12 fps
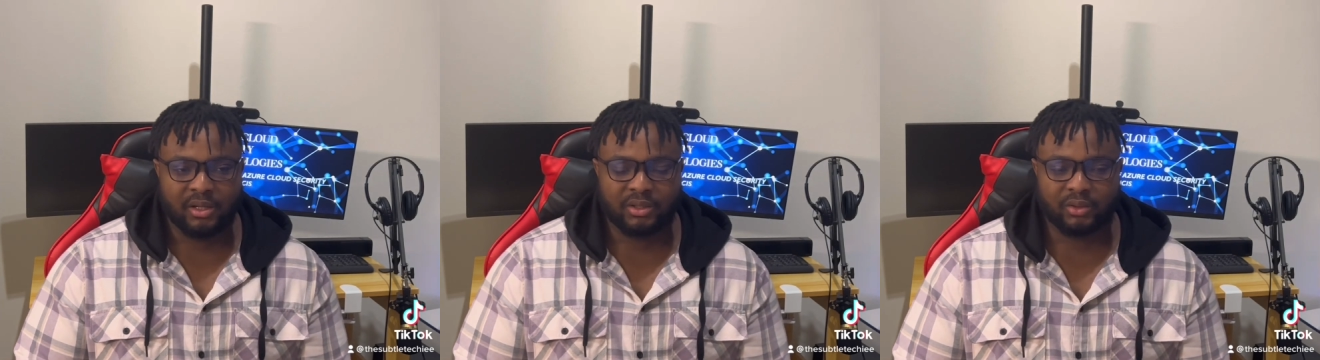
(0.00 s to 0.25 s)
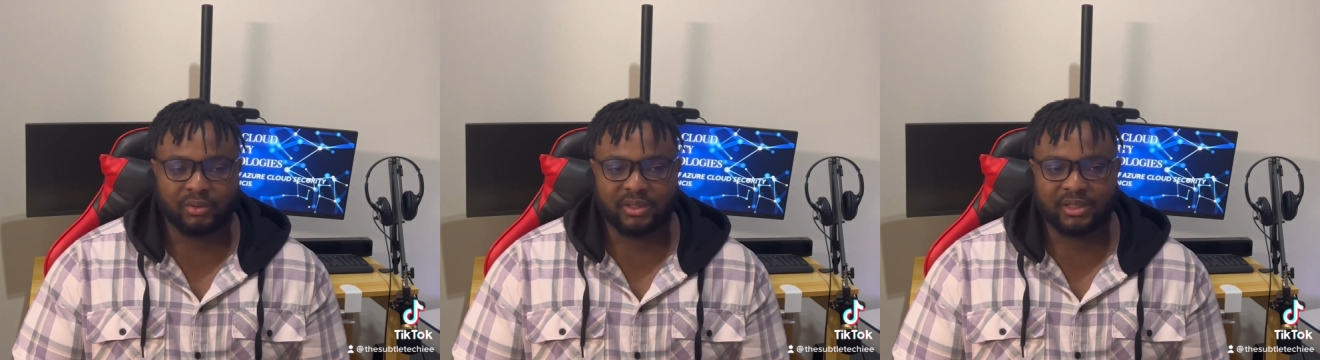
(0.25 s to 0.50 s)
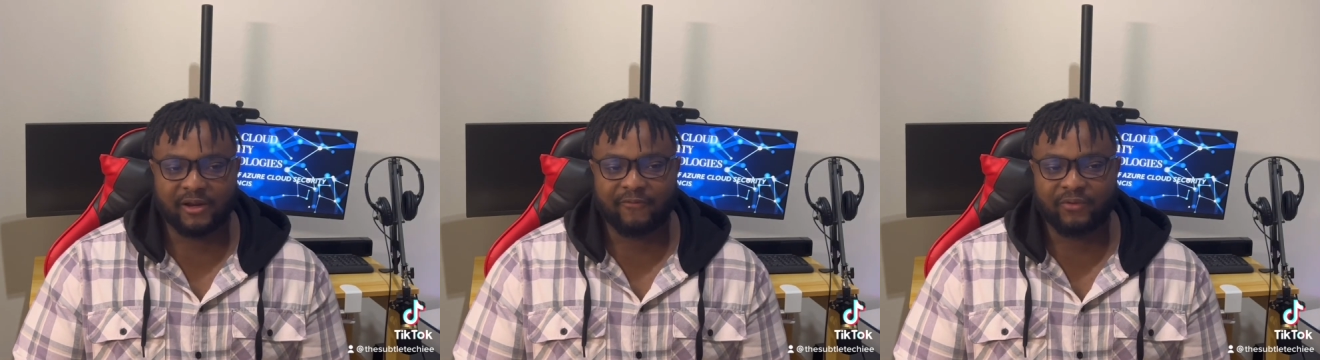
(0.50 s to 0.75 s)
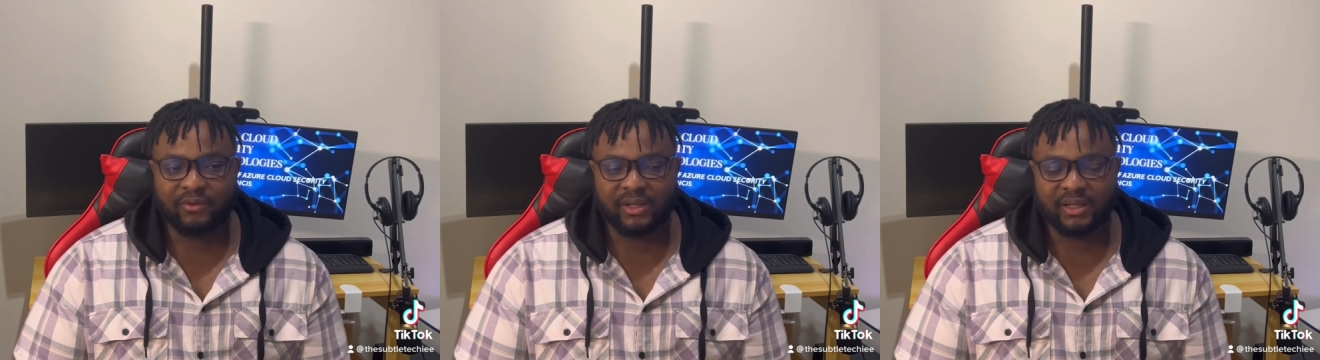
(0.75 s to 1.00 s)
So these are a
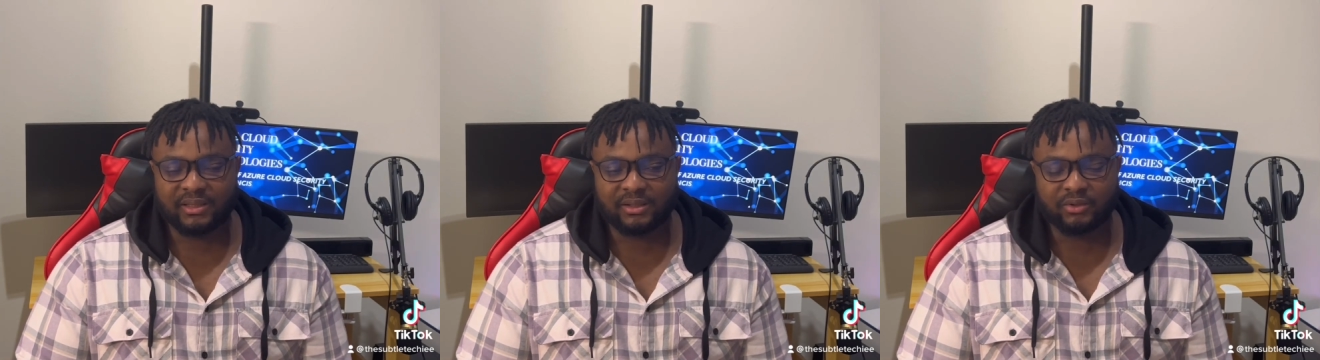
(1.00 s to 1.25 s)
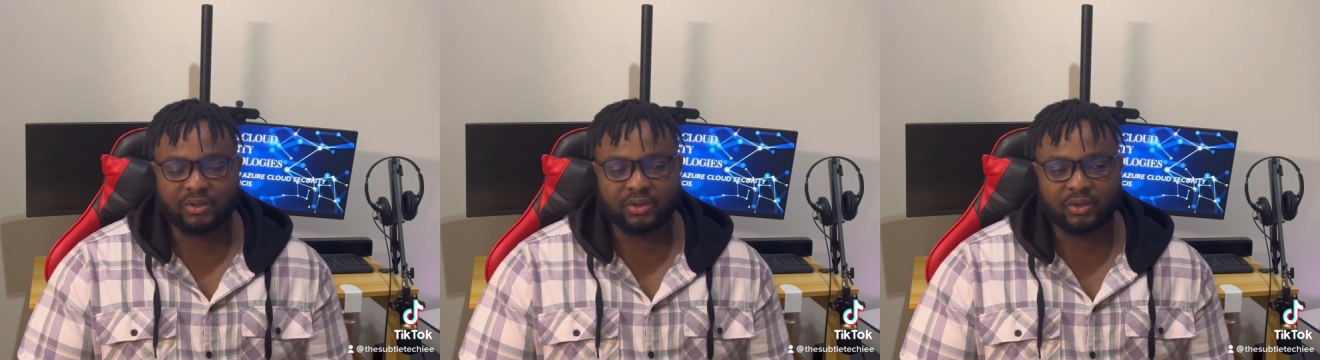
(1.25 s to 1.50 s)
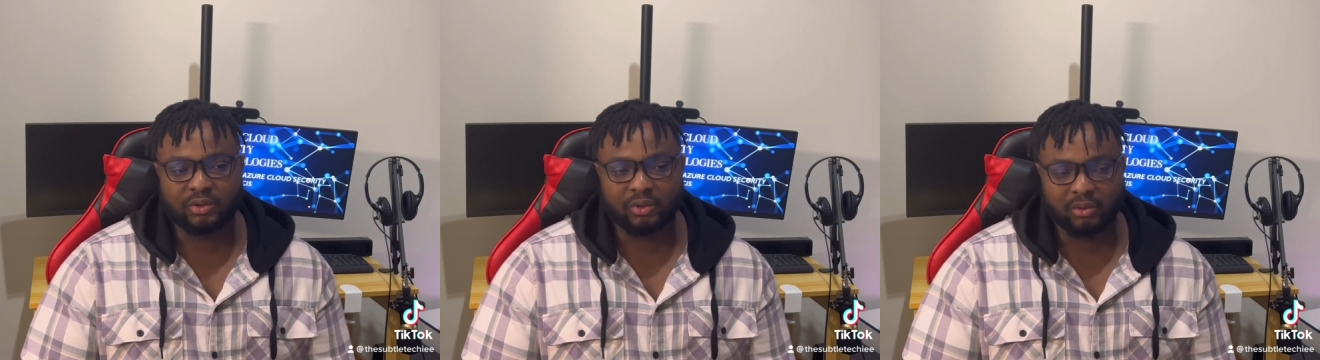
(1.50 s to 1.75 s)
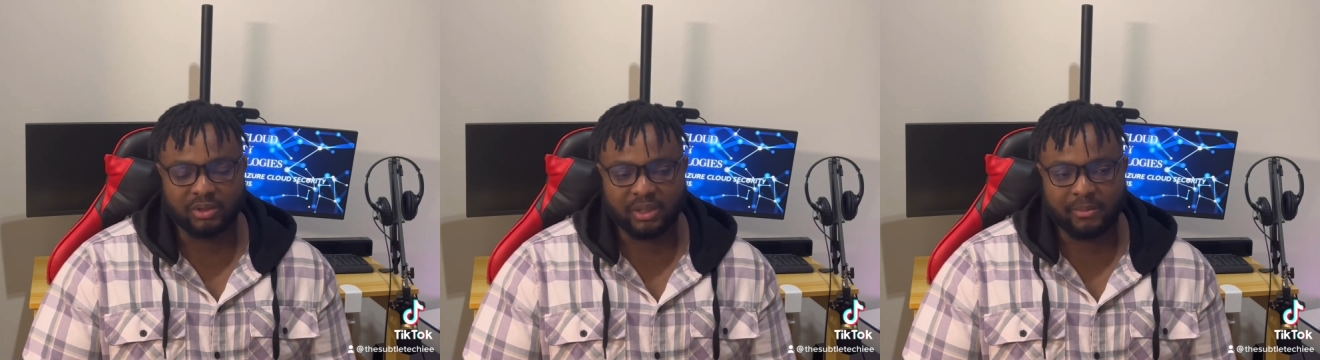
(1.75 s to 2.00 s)
few things to
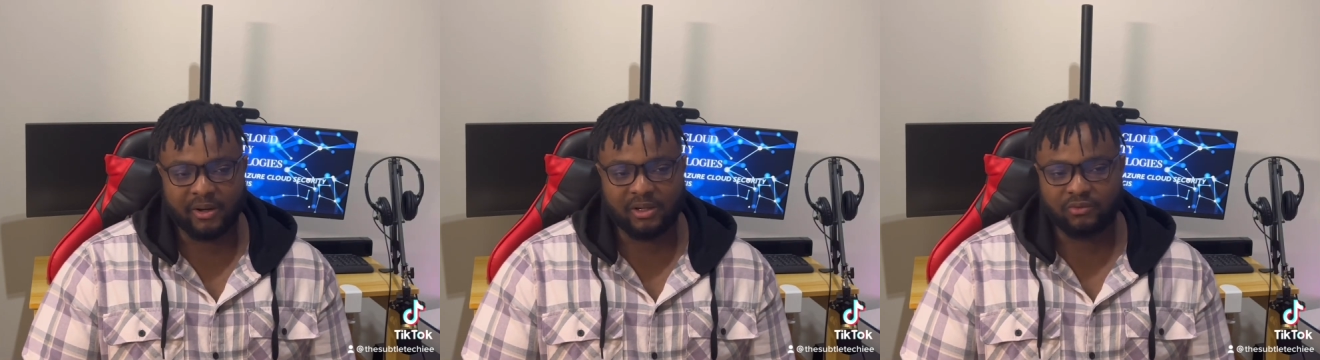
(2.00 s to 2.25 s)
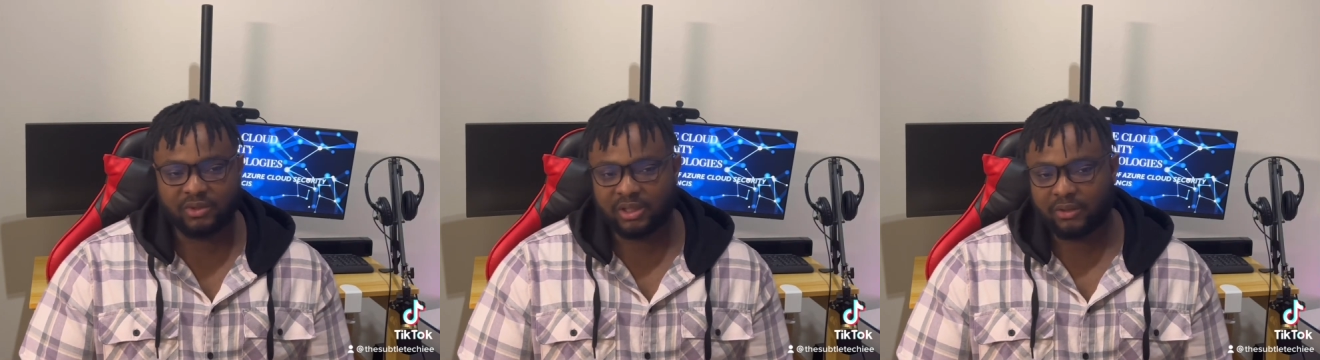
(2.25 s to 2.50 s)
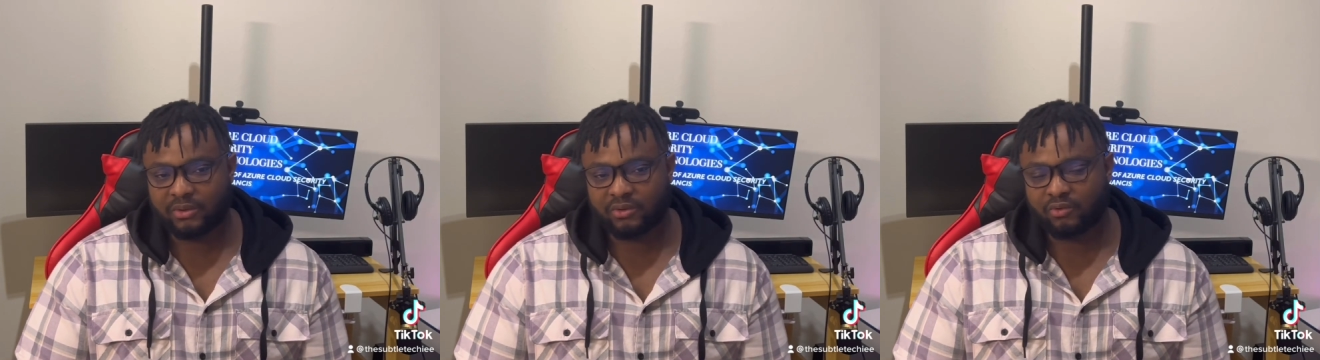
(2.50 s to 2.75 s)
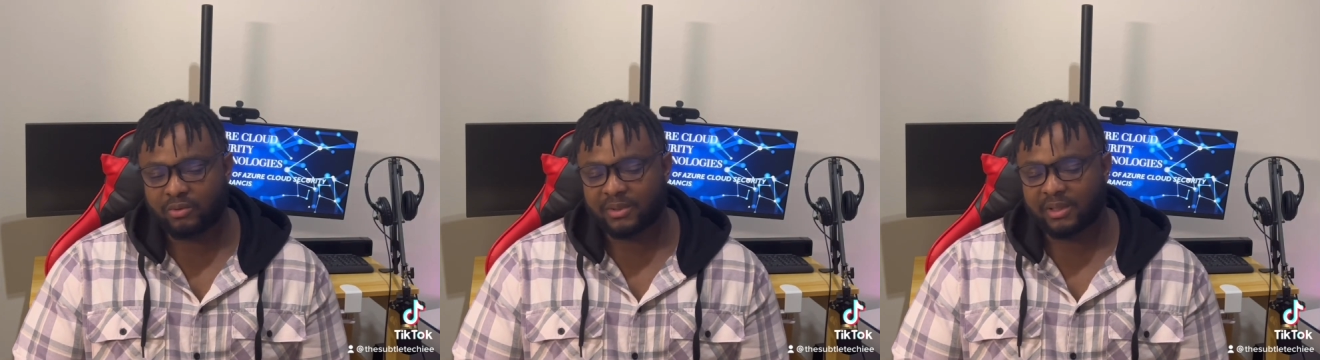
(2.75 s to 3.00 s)
note about network security
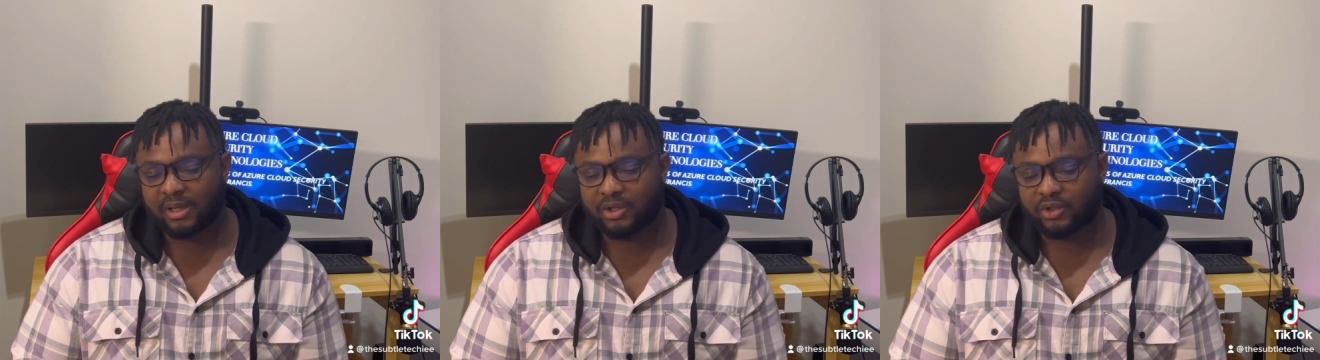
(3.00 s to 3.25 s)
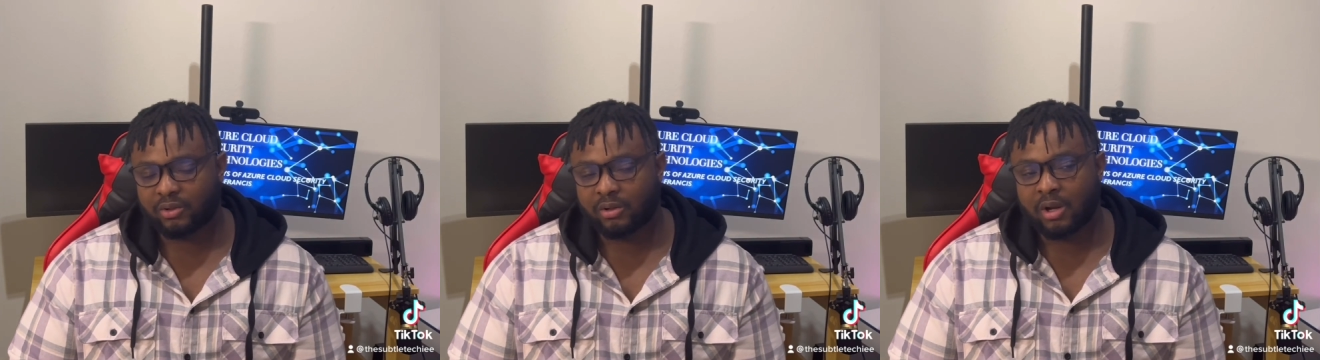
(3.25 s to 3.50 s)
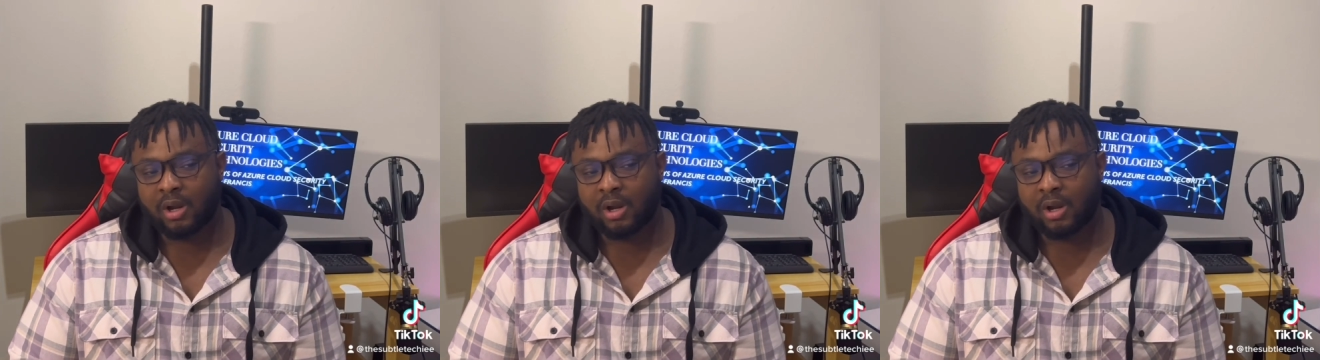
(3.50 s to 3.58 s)
groups in Azure.